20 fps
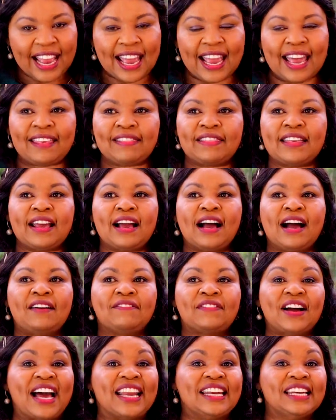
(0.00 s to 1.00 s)
and they
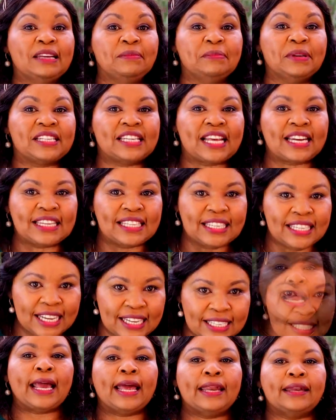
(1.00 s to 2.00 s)
have unlimited
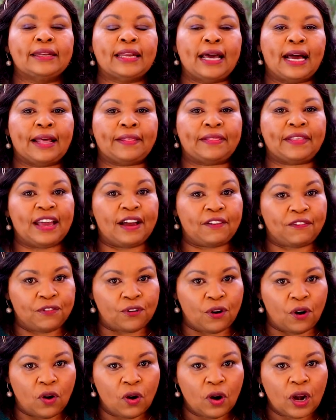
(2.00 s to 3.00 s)
needs, and
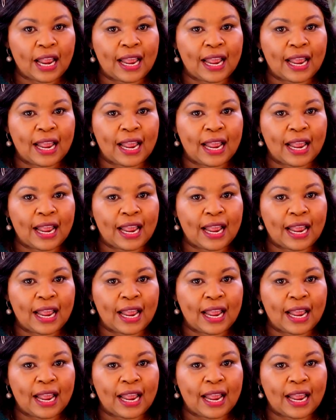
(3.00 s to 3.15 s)
therefore